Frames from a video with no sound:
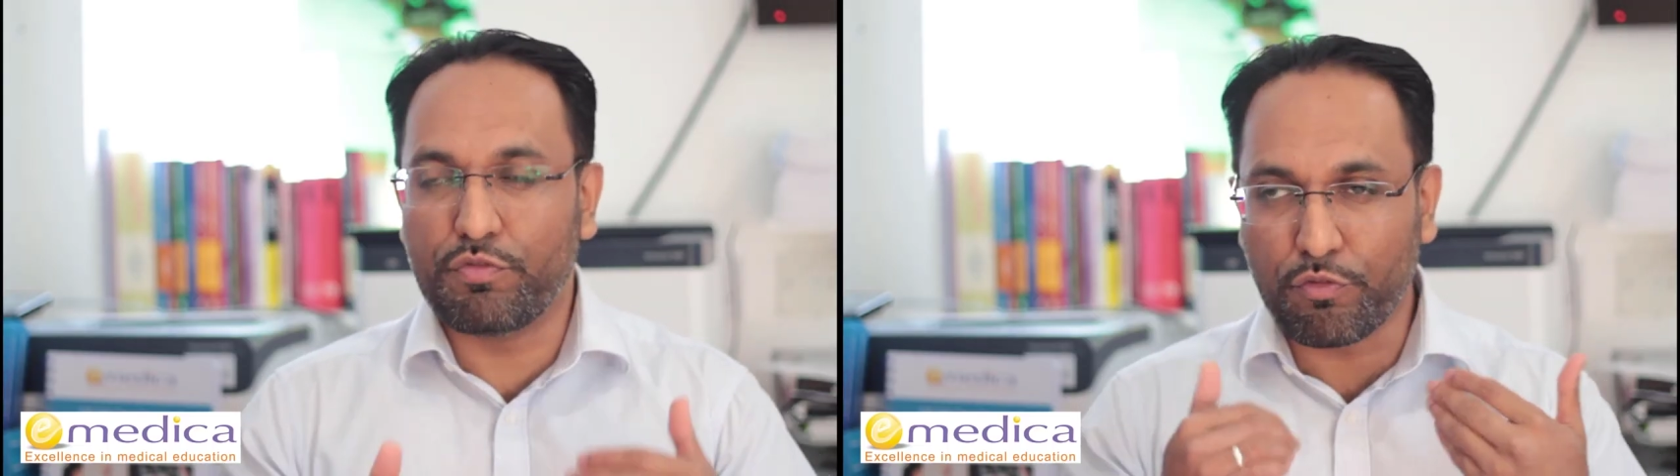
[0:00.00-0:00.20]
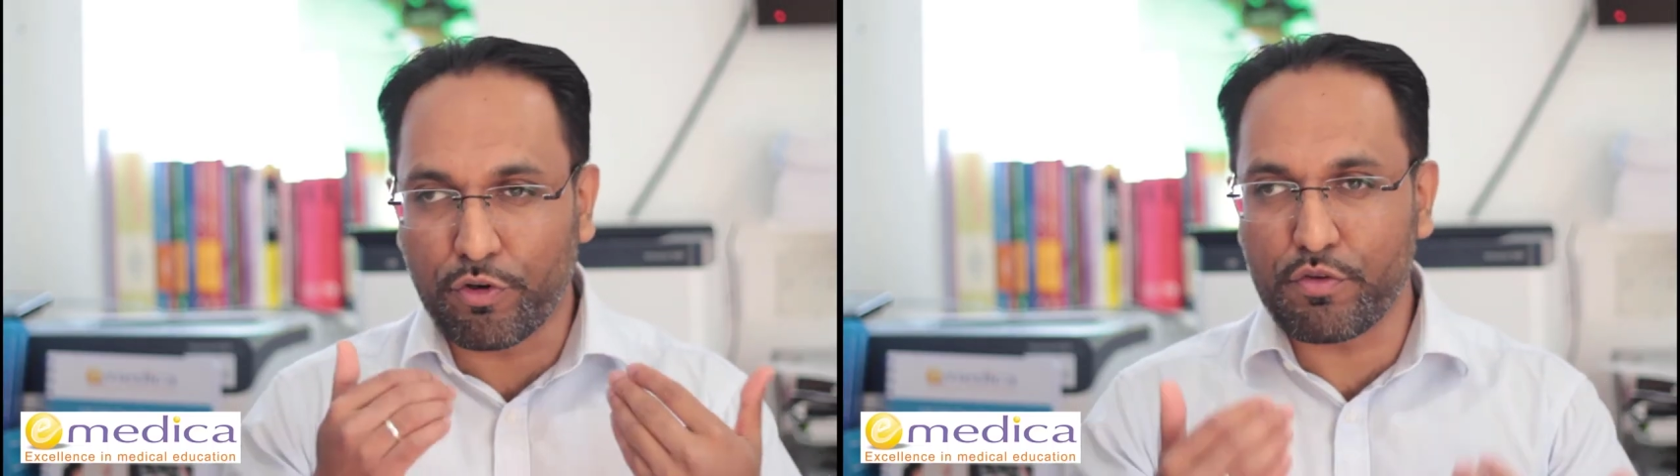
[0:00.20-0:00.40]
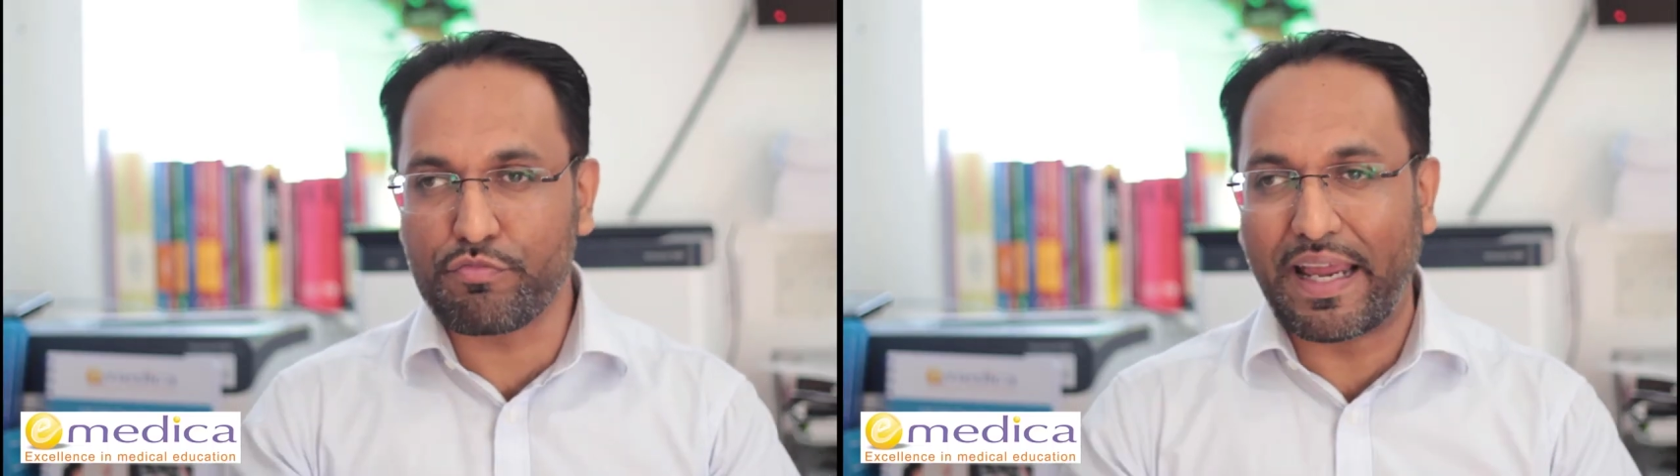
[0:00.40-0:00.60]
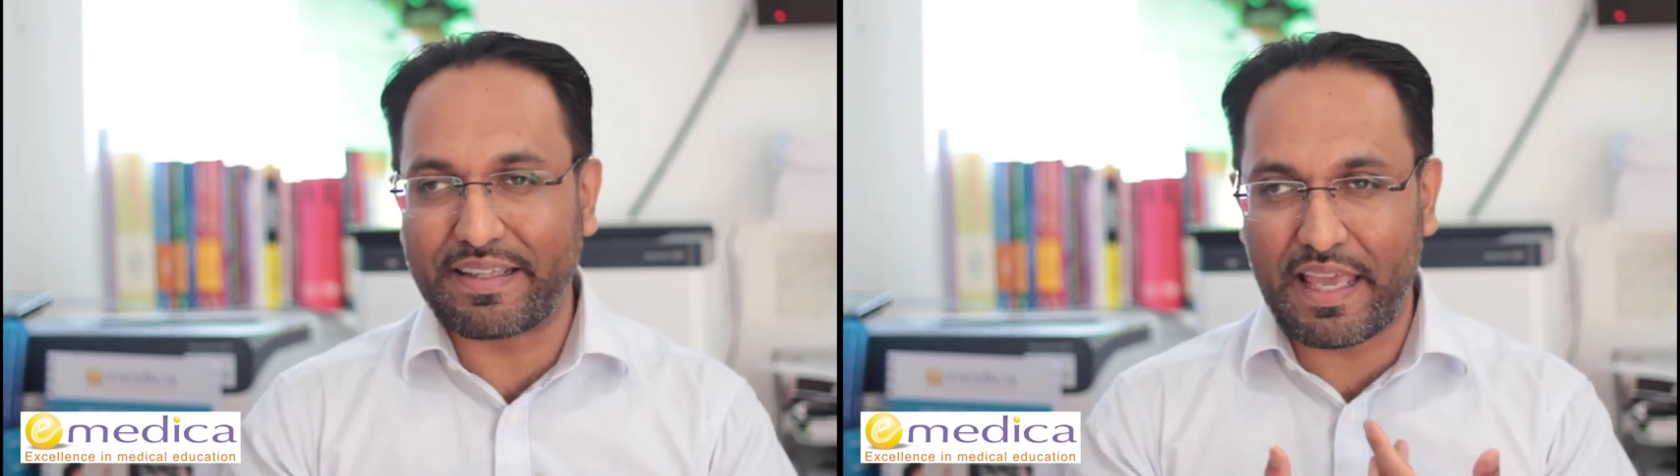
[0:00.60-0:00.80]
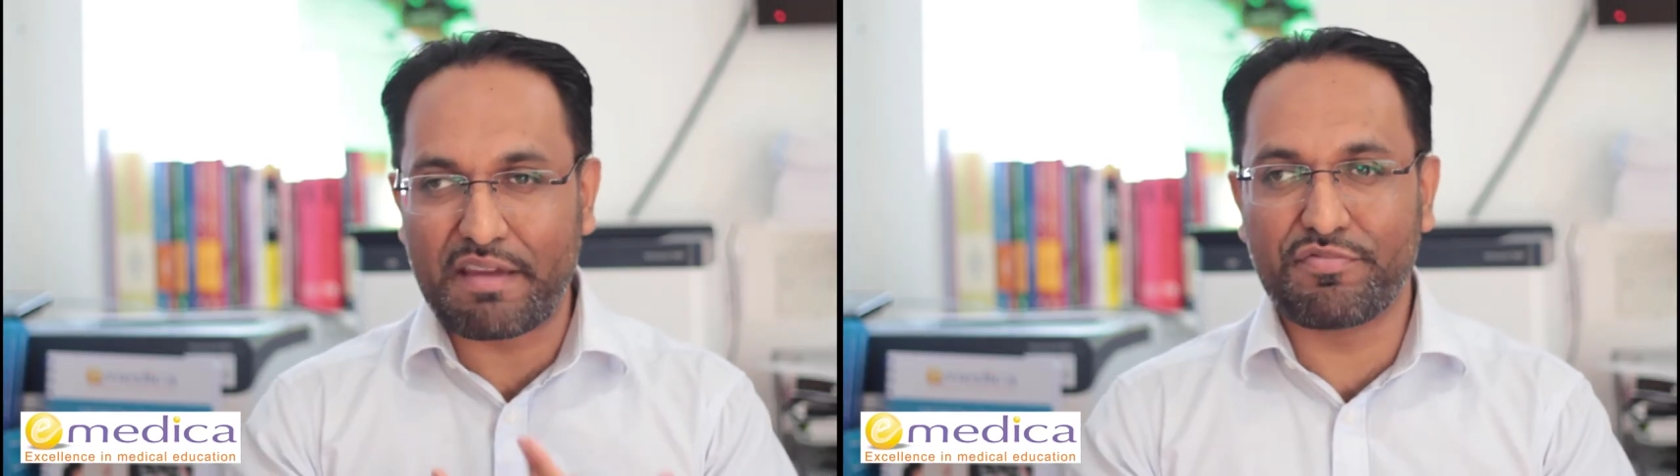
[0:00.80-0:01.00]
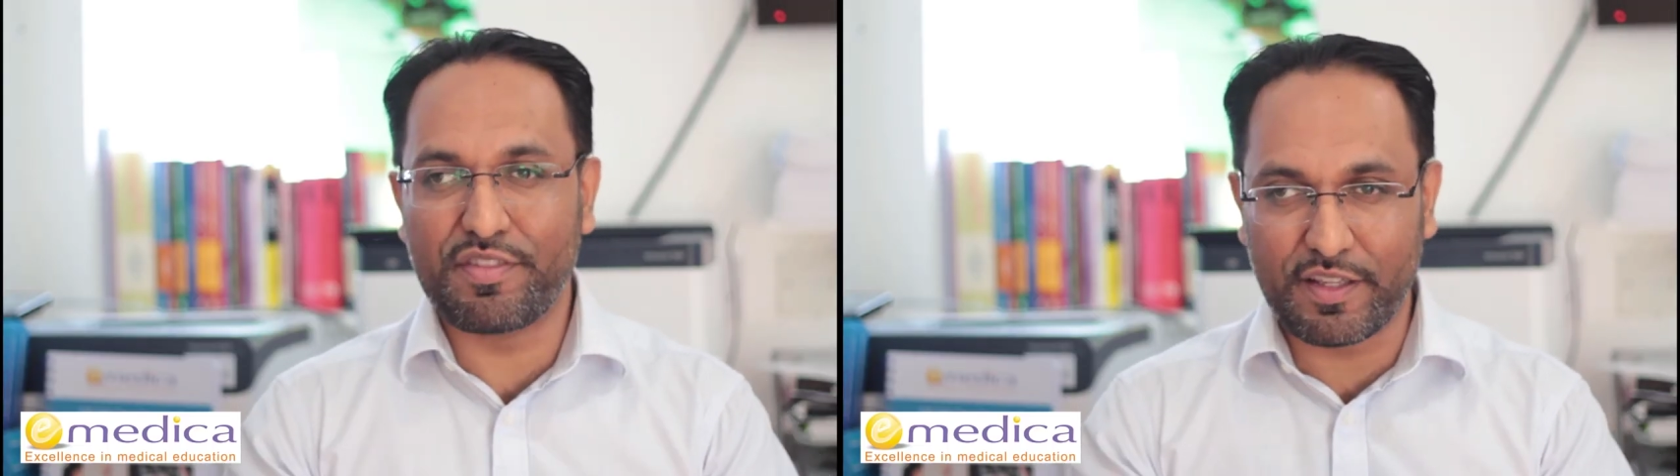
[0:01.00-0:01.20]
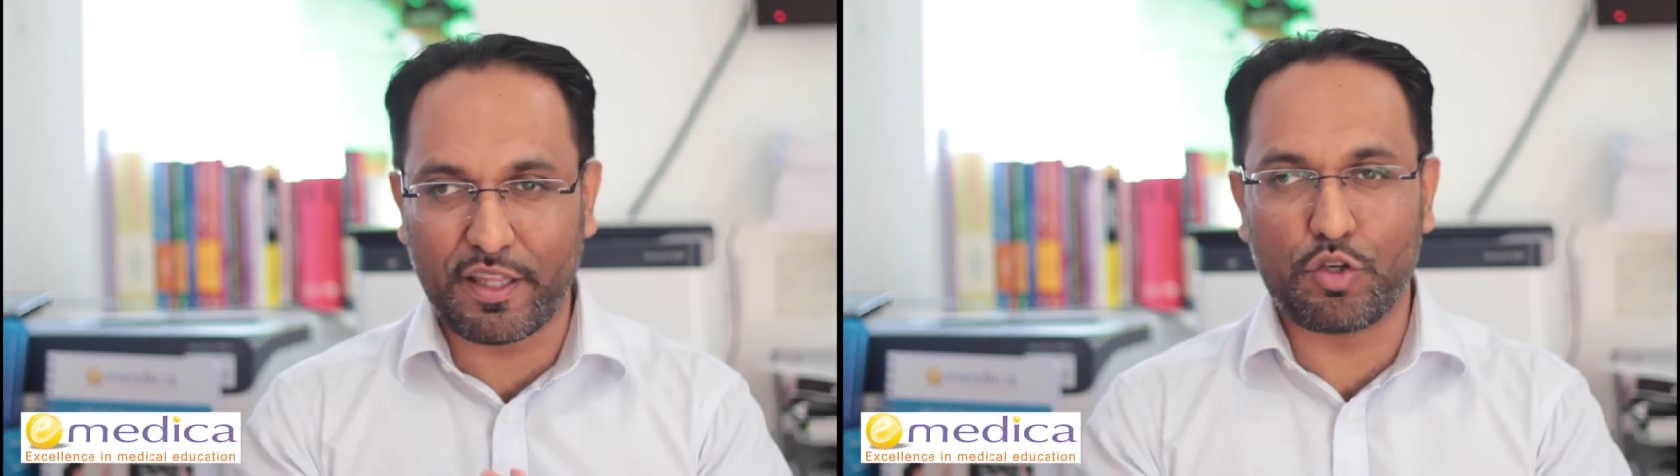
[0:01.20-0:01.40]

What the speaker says: If you've already ranked everything